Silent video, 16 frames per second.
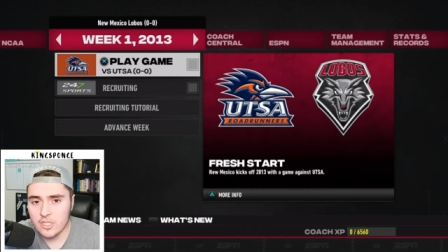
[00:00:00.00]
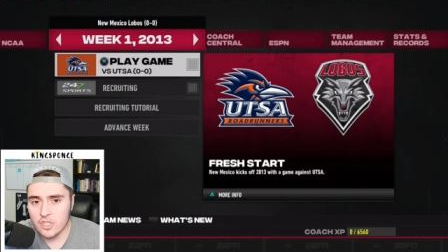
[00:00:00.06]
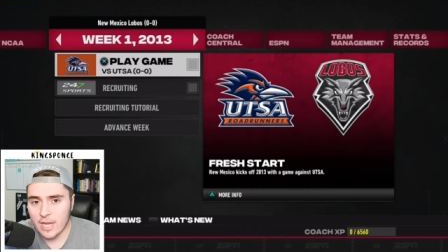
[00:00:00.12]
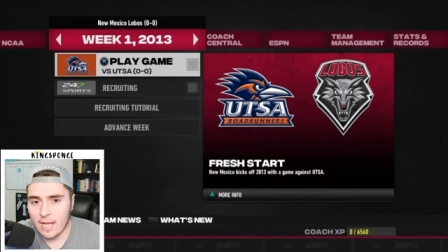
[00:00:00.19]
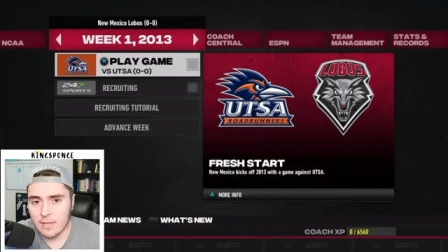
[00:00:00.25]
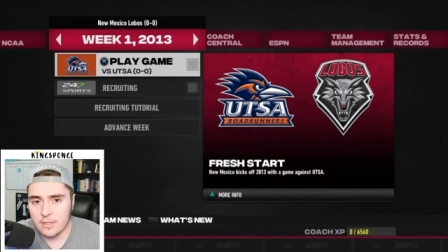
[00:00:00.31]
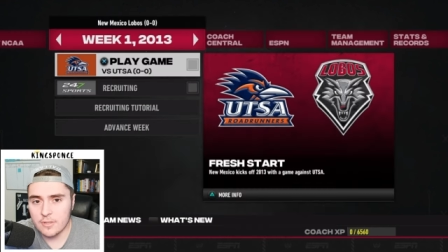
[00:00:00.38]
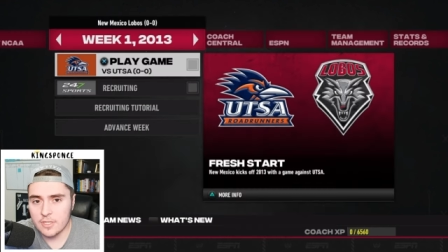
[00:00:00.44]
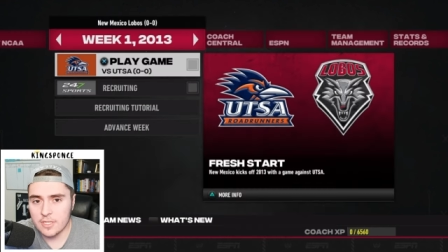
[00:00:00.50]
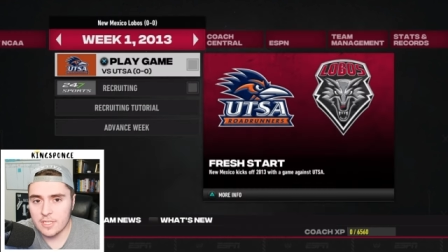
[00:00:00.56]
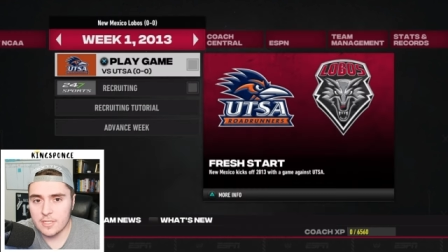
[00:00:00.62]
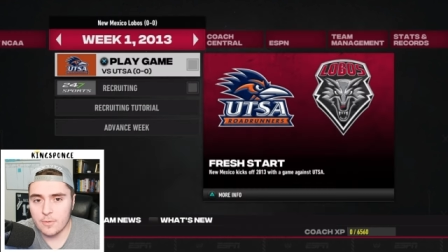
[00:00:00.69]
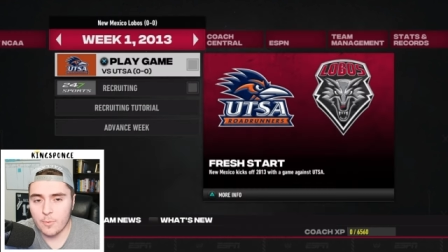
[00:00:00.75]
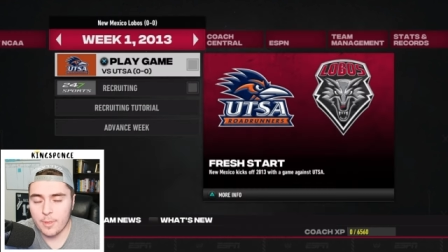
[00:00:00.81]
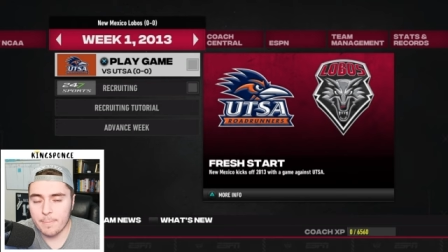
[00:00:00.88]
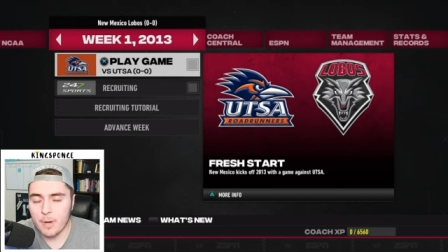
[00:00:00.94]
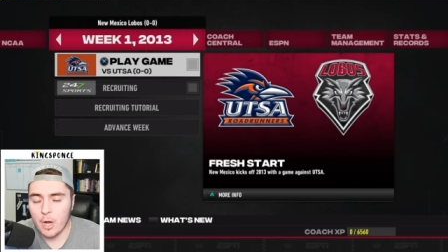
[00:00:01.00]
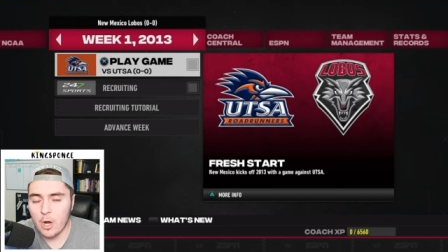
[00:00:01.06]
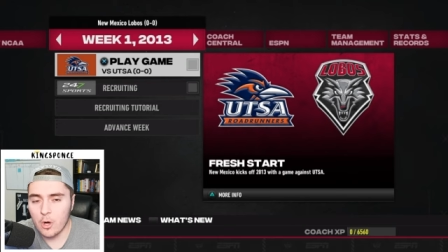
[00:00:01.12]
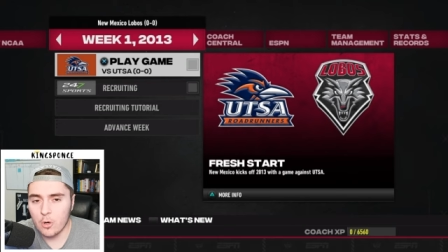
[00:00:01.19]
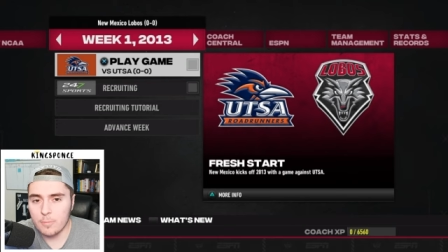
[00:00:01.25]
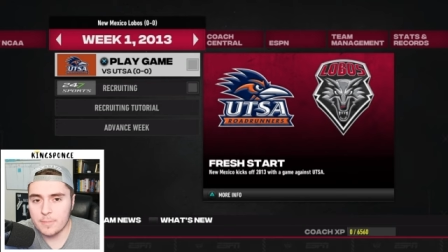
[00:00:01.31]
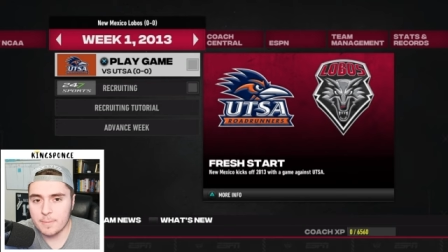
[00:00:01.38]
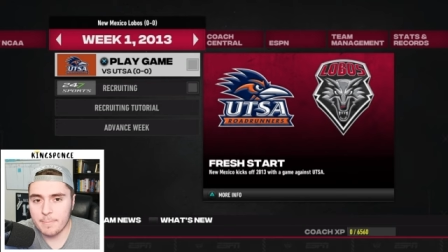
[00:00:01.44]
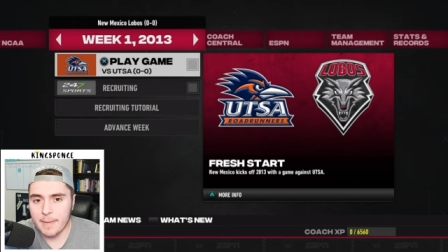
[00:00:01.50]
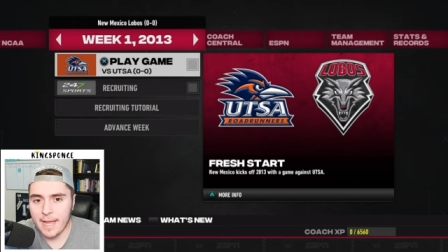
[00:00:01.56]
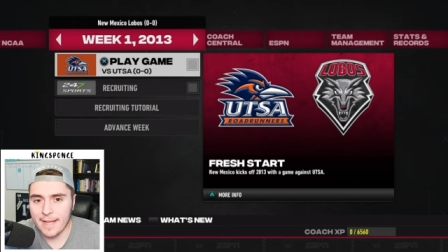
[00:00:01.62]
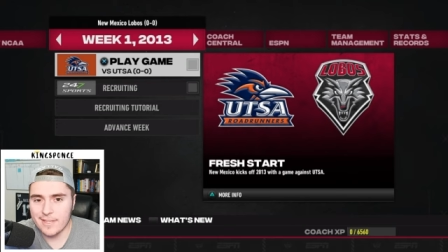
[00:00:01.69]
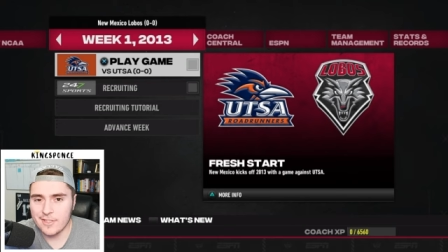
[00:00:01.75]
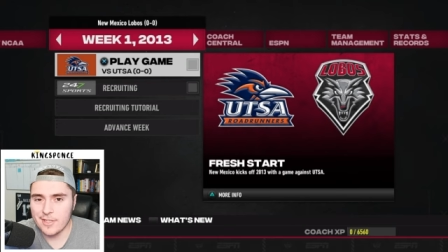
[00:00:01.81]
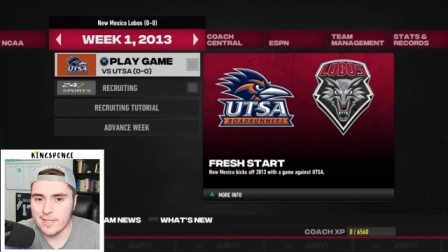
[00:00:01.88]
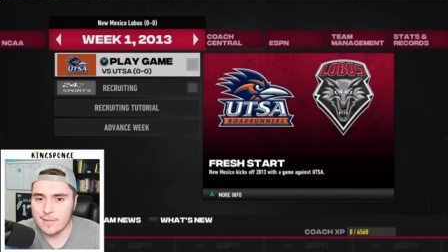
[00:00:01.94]
challenges with Mahomes
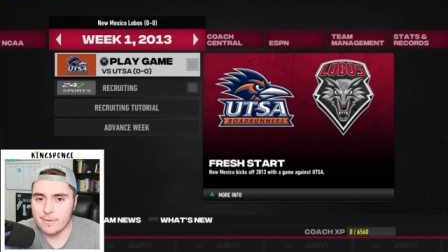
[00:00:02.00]
magic.